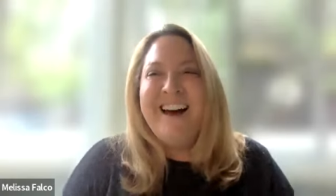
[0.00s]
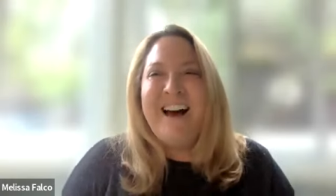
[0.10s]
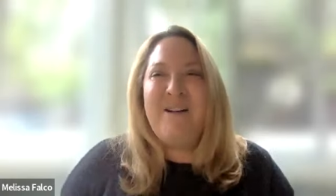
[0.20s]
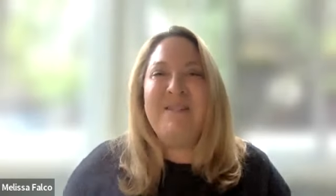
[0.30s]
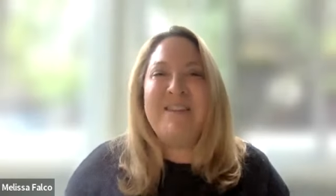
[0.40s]

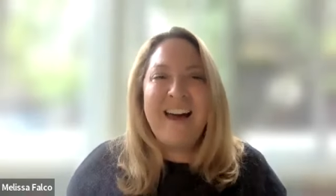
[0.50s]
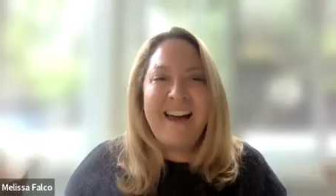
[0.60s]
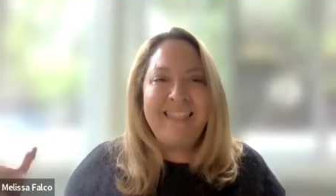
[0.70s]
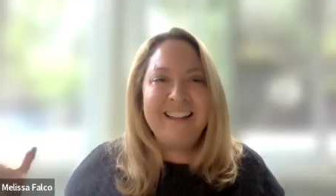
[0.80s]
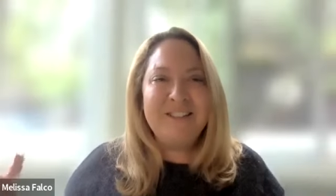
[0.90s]
um, with
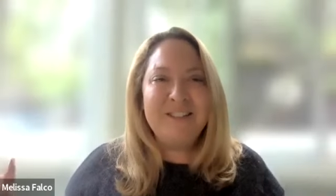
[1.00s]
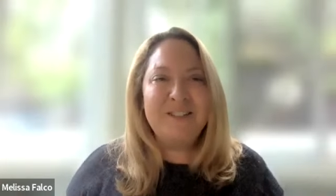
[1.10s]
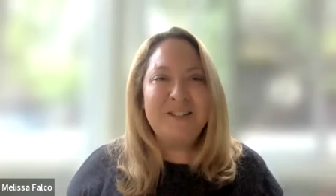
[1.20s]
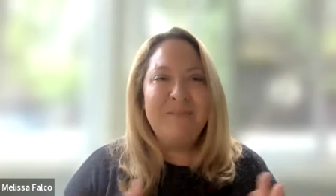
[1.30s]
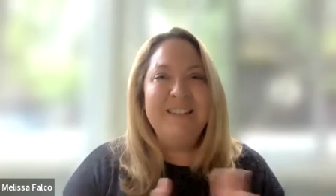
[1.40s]
that, let's
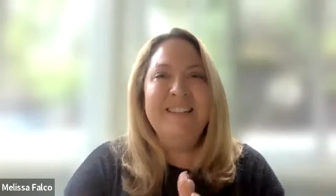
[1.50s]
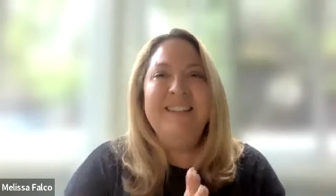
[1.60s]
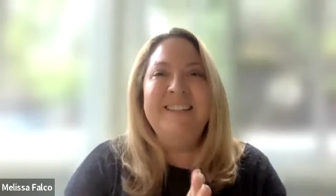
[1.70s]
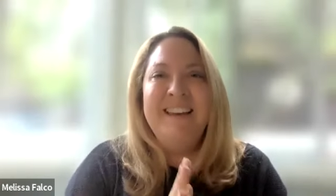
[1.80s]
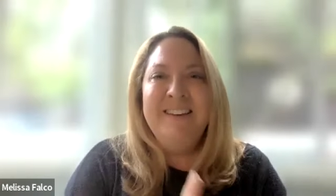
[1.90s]
just jump into
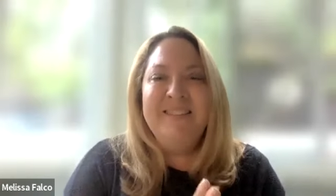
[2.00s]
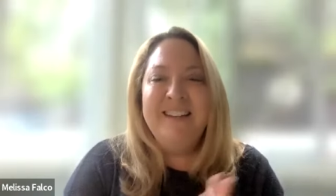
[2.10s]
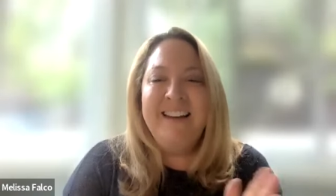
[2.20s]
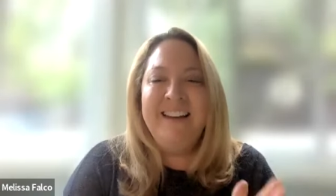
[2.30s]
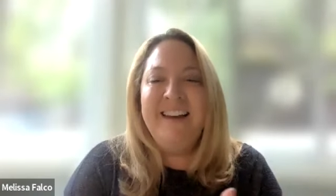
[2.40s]
this. Thank you,
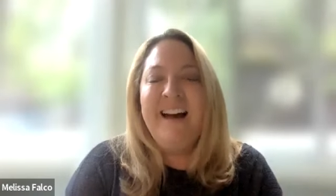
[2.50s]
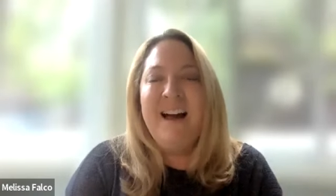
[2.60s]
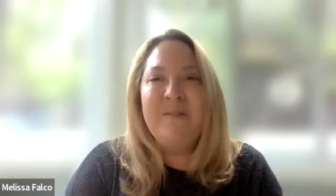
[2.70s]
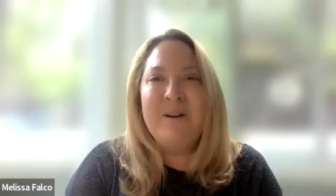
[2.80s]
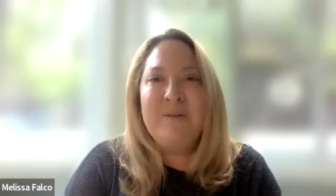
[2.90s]
Sandy.
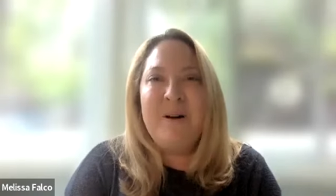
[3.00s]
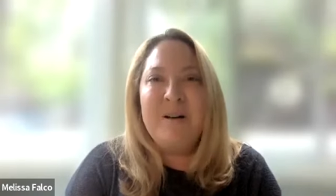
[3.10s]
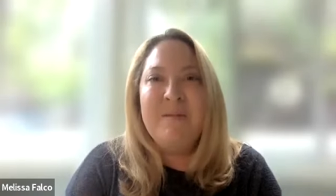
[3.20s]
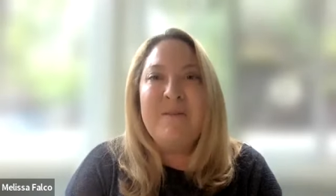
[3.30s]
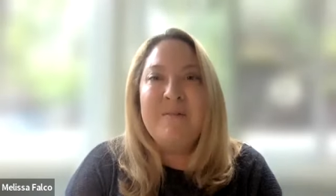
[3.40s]
I want to
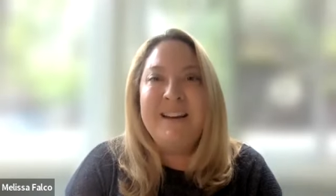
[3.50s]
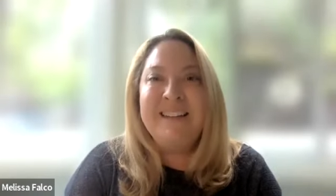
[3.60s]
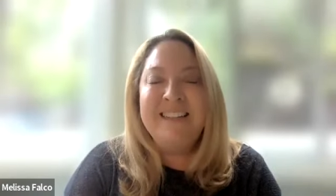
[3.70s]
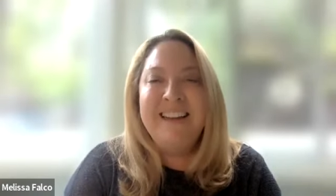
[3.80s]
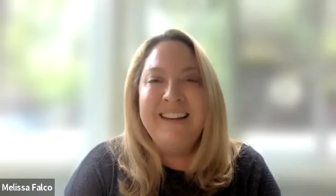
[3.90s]
welcome everybody
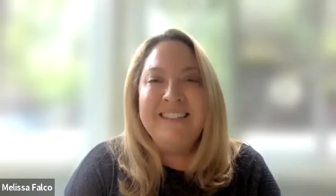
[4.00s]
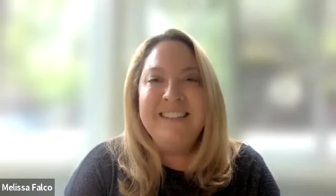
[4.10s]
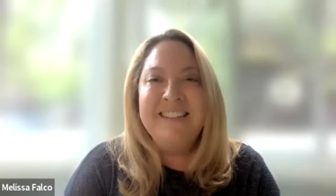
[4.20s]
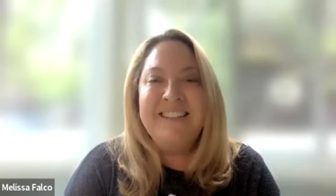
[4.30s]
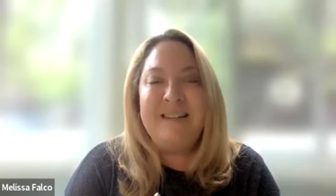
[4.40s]
tonight
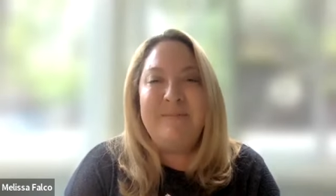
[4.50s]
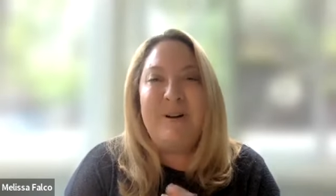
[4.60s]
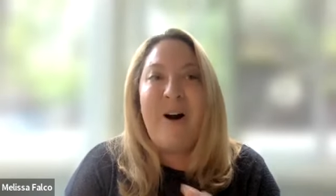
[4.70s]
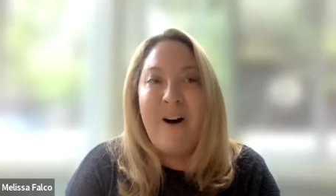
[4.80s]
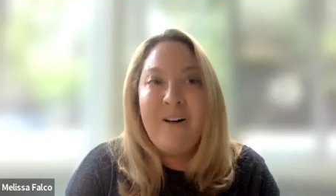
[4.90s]
to the team
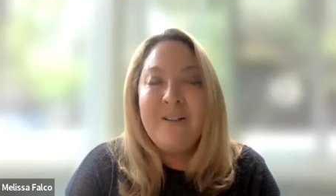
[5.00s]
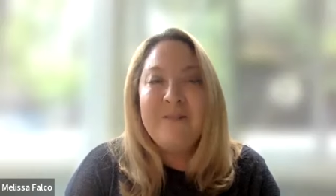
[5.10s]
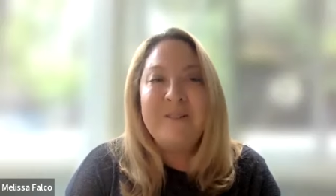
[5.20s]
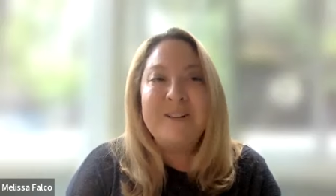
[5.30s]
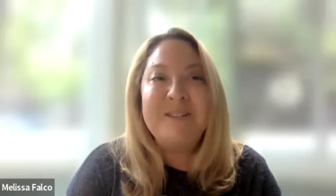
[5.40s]

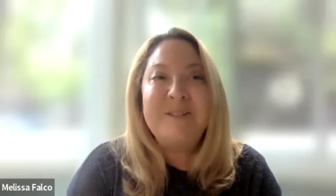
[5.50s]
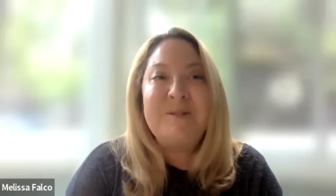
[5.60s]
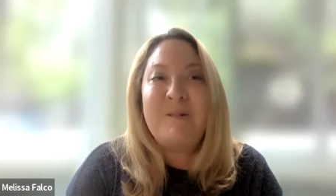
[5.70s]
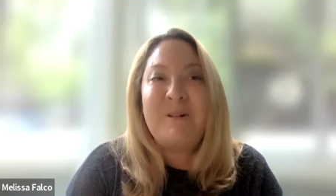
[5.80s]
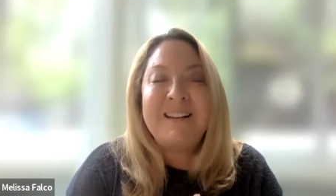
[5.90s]
call. We're
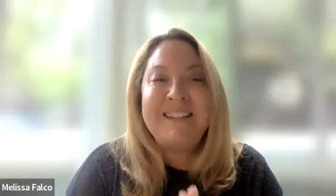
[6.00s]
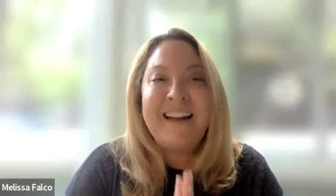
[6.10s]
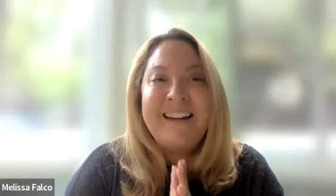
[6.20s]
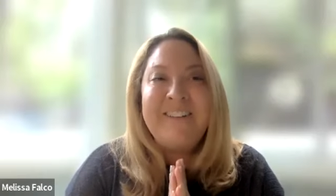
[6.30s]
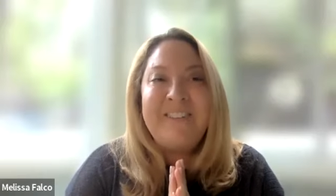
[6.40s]
super
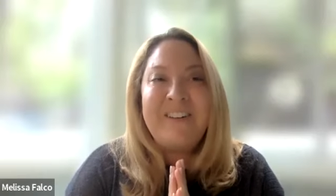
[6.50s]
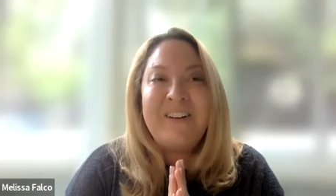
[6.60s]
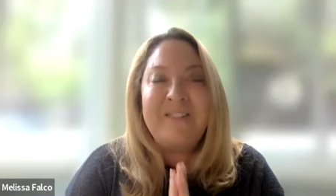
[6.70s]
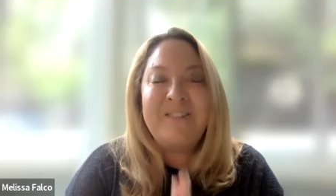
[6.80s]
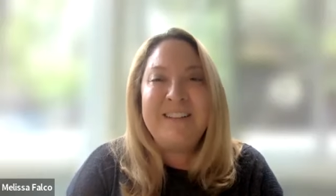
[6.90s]
excited
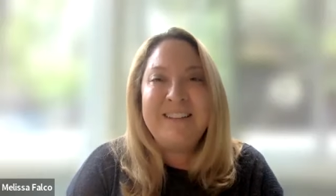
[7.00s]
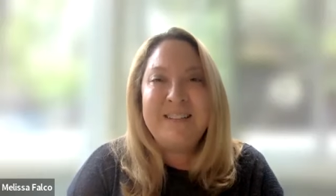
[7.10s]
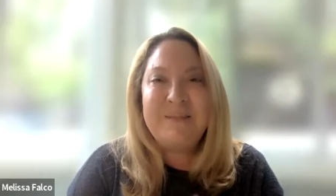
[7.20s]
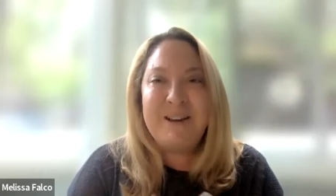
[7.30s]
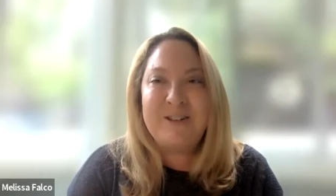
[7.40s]
for a really
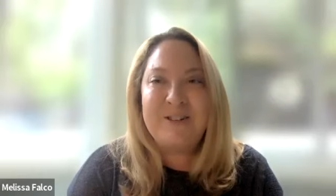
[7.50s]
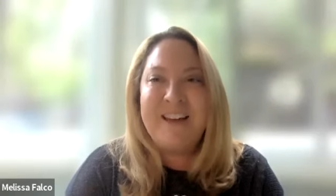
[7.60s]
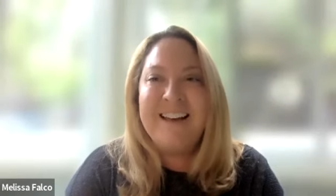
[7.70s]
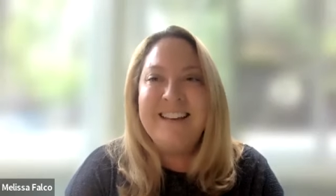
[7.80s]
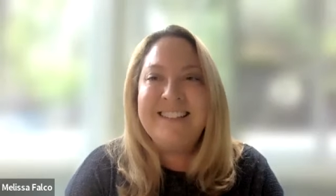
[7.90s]
special
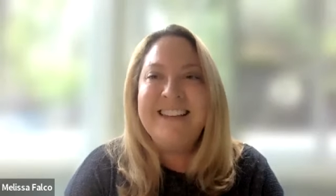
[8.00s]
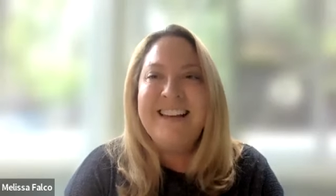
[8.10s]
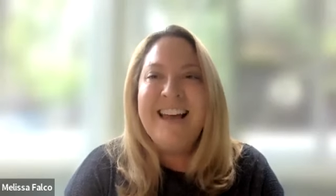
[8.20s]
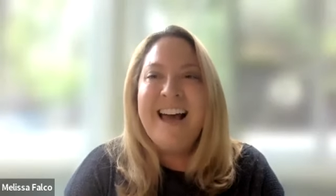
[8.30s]
guest.